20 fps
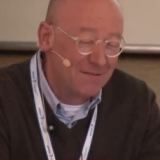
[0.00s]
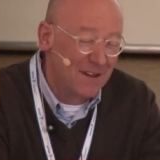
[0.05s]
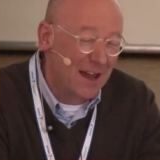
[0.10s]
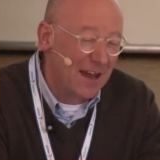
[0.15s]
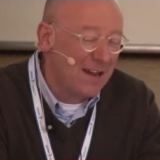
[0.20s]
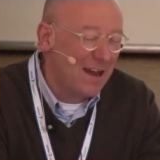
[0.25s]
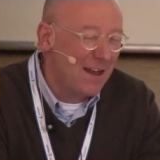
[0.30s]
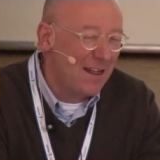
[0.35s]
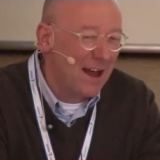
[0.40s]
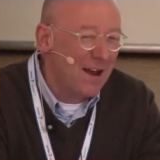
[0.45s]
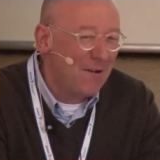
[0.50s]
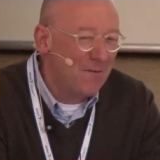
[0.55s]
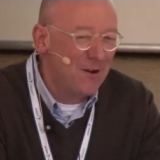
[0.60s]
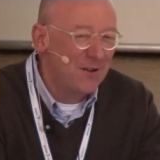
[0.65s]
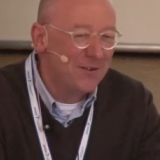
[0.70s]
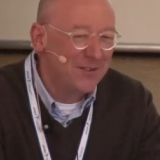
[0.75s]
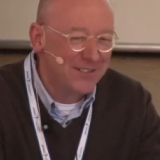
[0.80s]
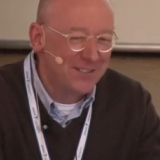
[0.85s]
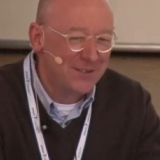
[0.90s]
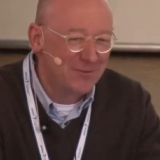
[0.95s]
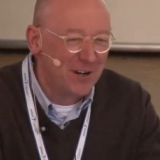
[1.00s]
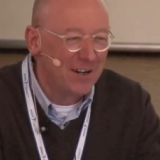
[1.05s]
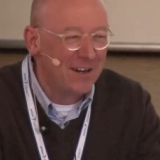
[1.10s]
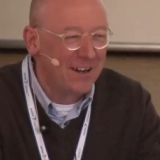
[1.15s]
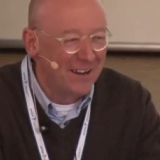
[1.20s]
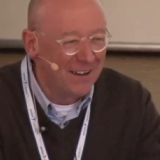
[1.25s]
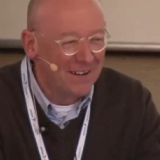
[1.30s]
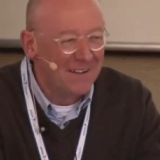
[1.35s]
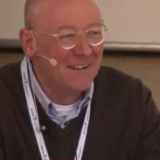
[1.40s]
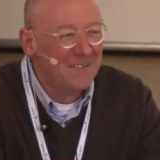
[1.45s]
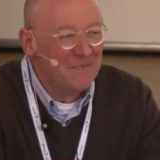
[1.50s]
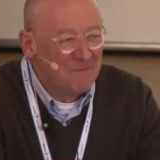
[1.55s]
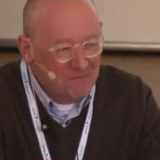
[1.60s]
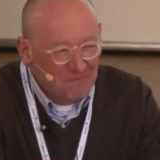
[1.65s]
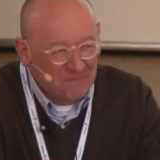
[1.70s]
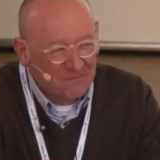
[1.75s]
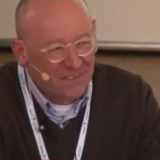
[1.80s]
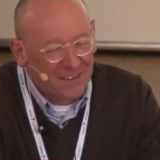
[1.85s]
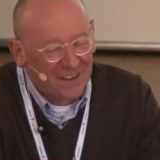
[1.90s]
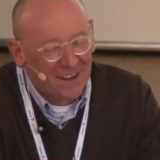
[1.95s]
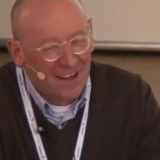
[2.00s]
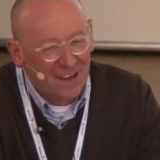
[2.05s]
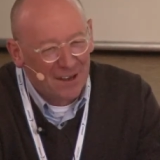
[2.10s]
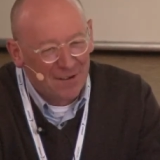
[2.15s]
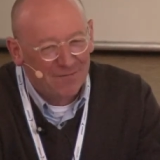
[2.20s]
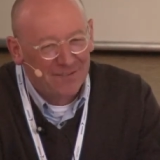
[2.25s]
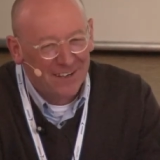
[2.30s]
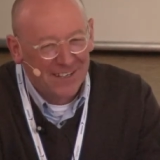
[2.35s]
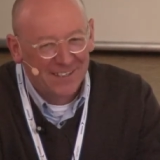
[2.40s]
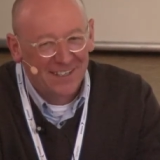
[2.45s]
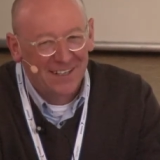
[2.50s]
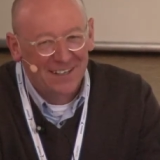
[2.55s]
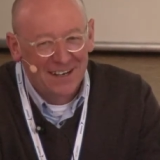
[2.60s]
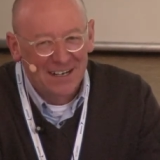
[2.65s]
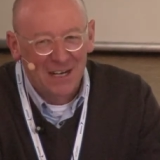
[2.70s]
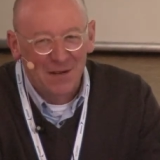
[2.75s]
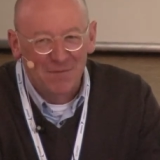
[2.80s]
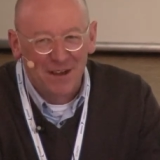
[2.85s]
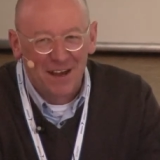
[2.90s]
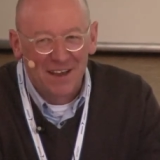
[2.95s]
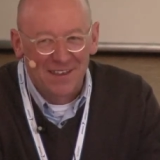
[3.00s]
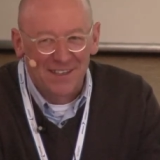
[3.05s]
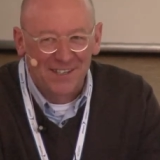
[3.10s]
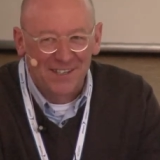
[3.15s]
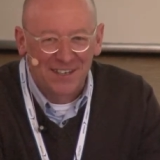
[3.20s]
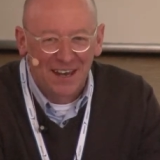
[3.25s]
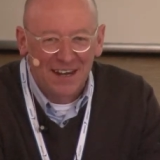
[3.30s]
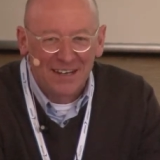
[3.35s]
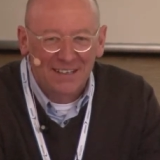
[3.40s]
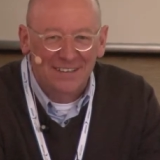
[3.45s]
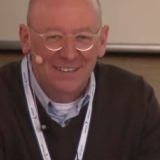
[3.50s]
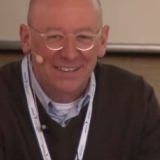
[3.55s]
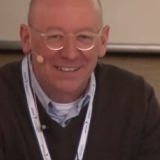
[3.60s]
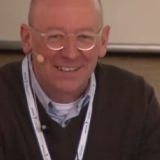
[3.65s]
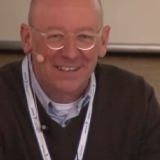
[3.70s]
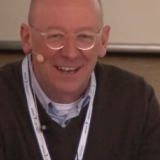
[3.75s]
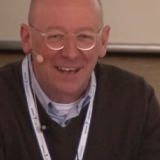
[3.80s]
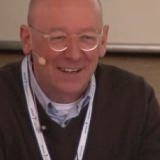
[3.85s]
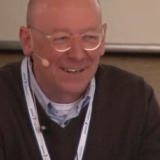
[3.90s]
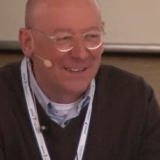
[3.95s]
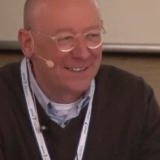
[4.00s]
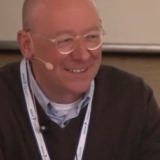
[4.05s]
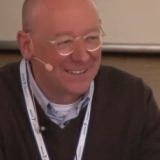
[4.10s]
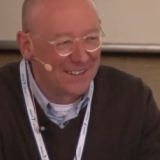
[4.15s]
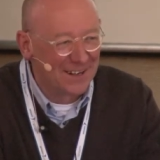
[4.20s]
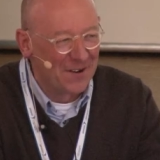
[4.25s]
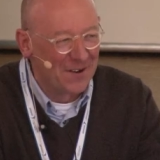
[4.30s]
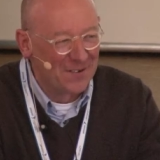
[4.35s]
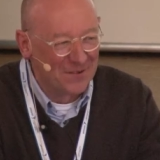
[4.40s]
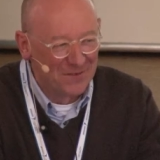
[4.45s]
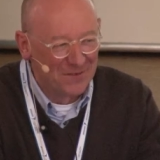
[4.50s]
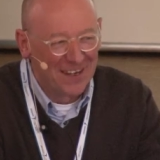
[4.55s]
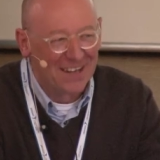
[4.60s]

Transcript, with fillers: And I, I was really uh, fascinating by this sentence, and uh,